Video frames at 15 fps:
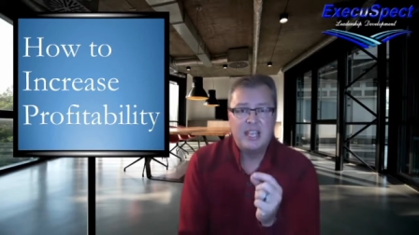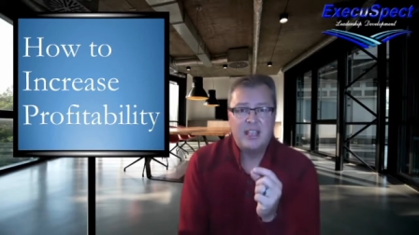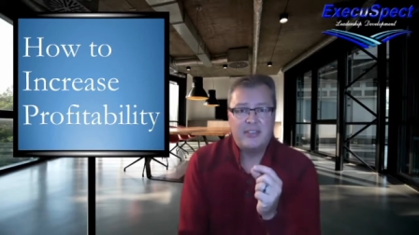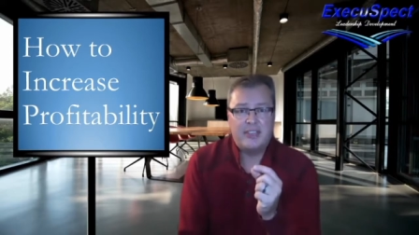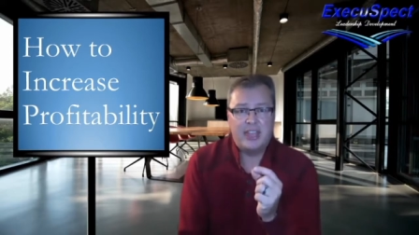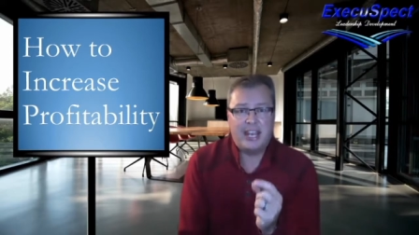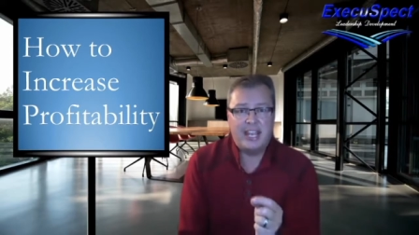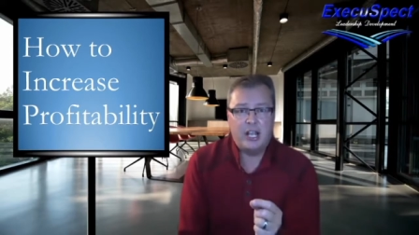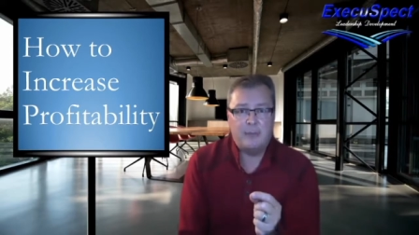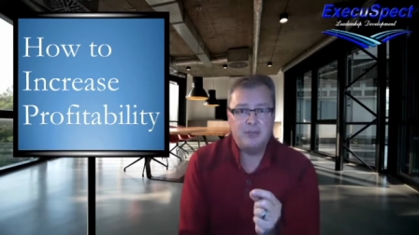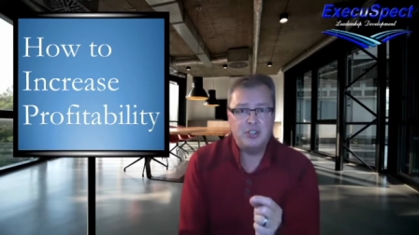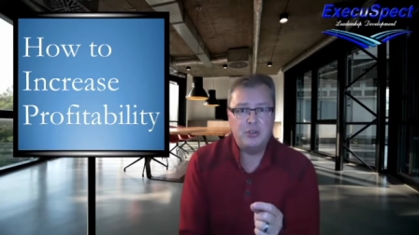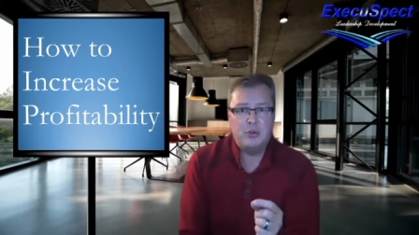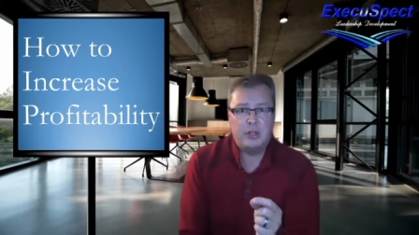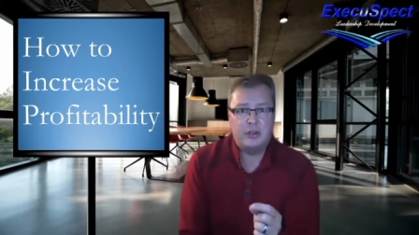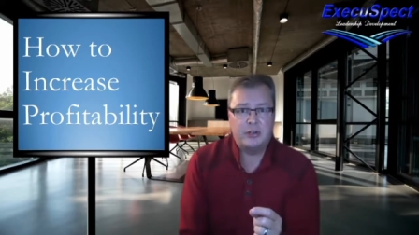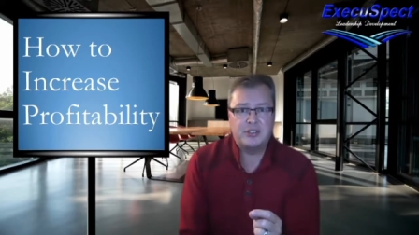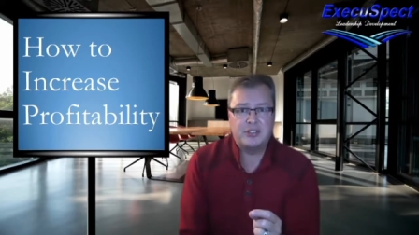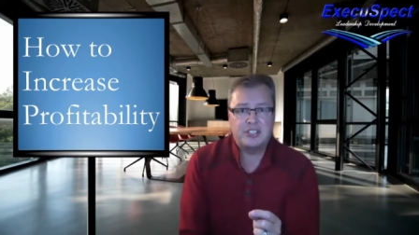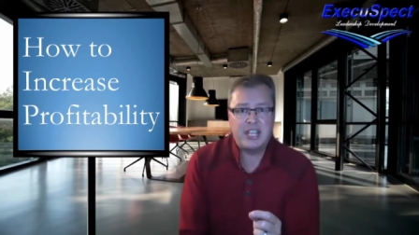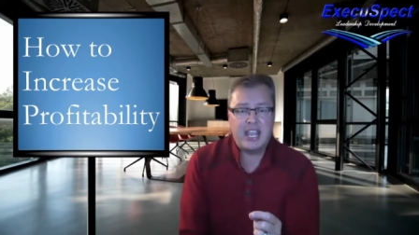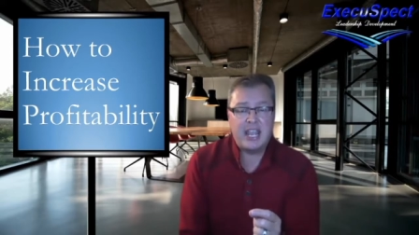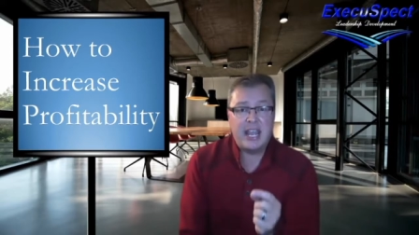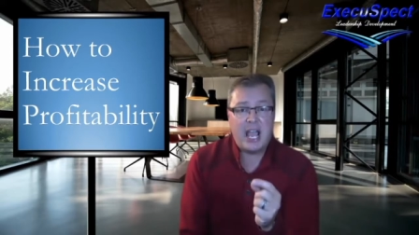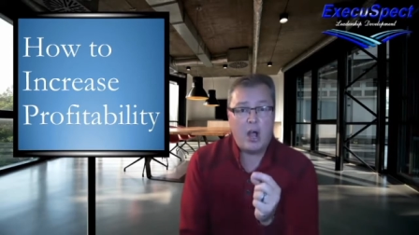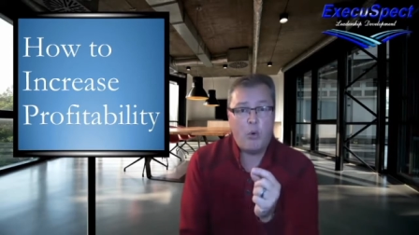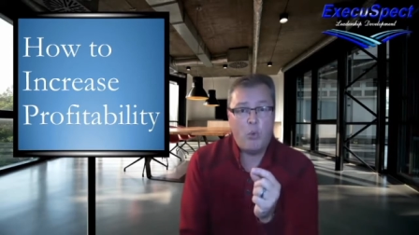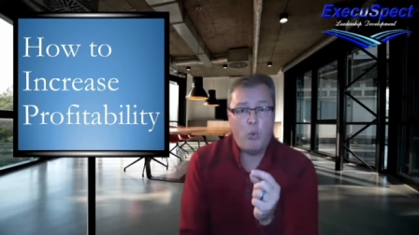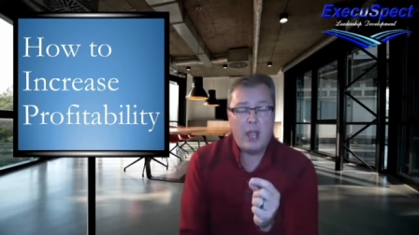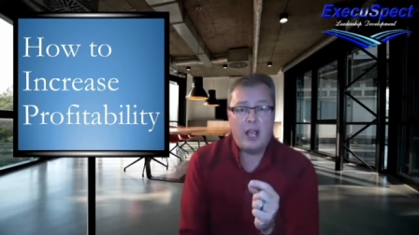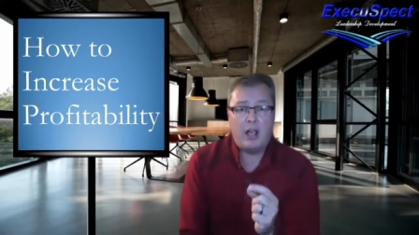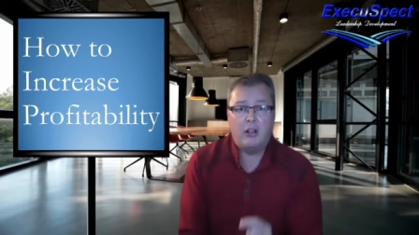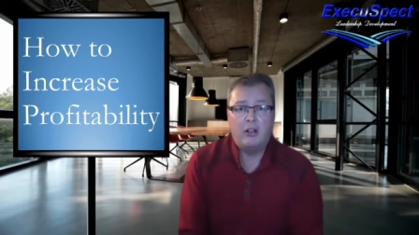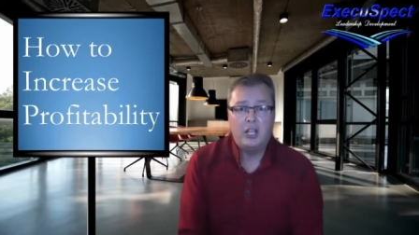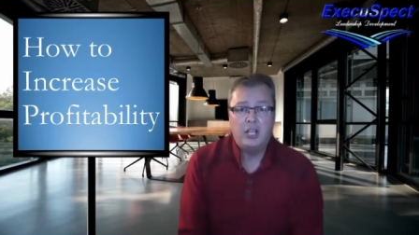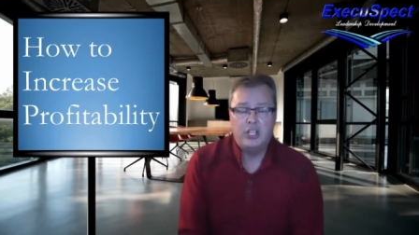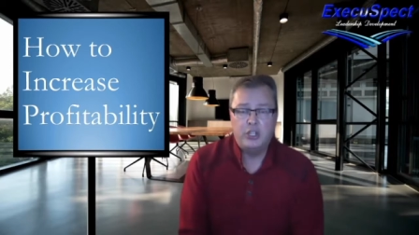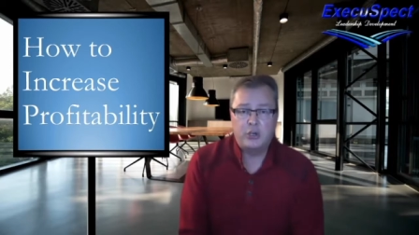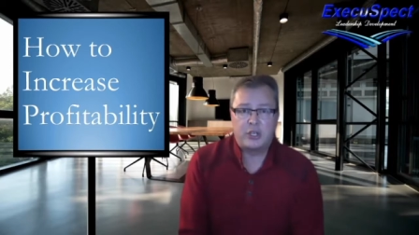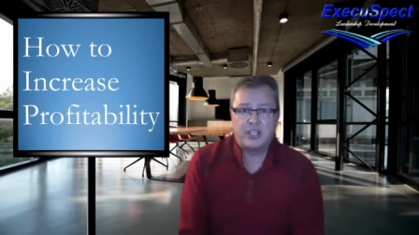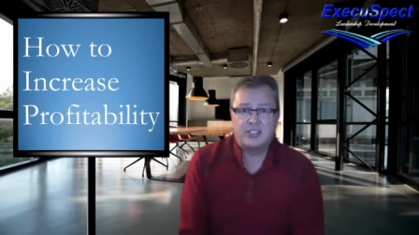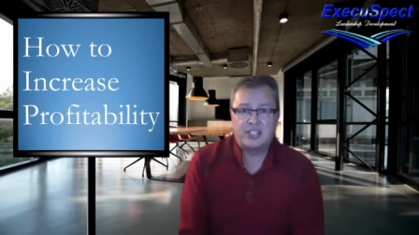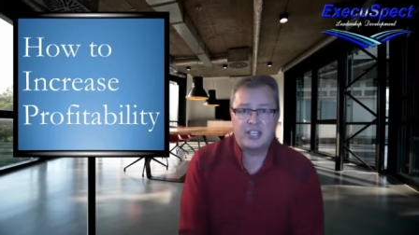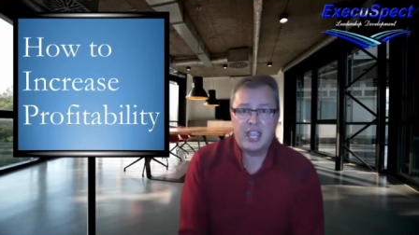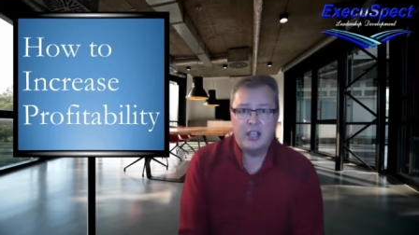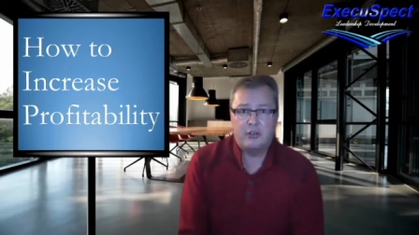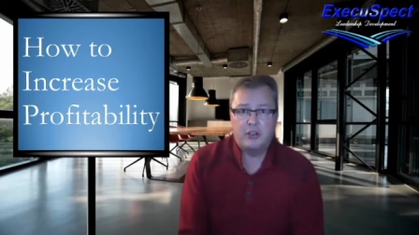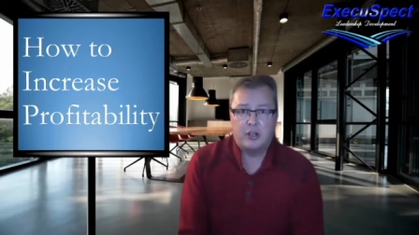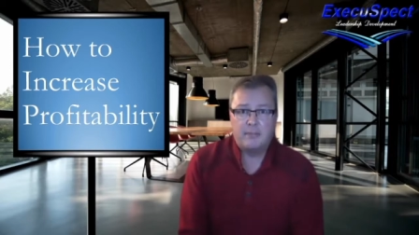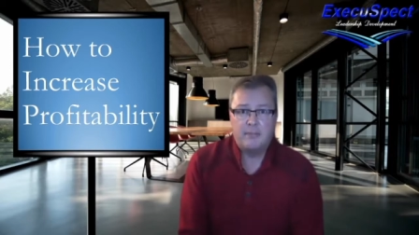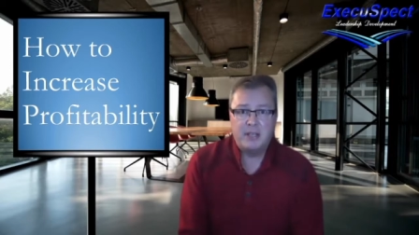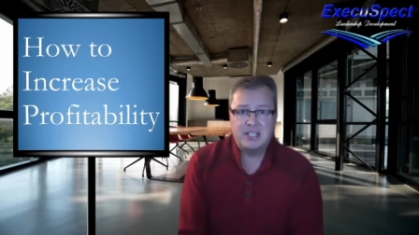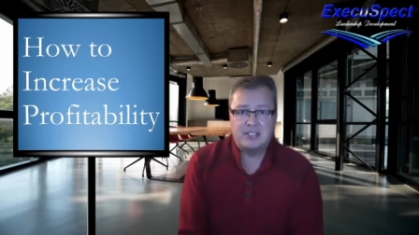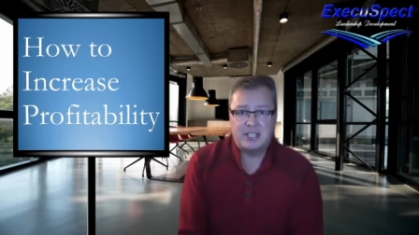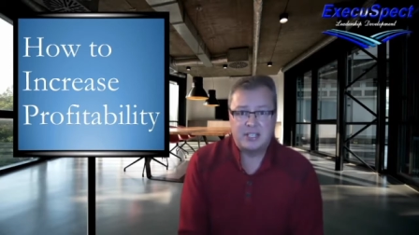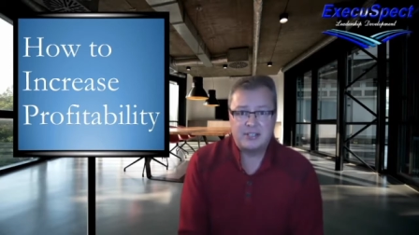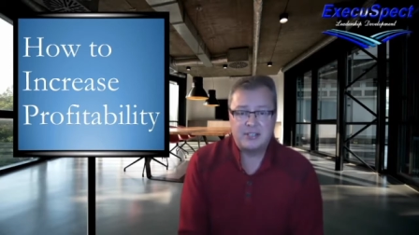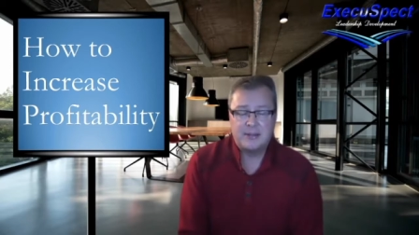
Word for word: that helps you understand how well you can scale your business.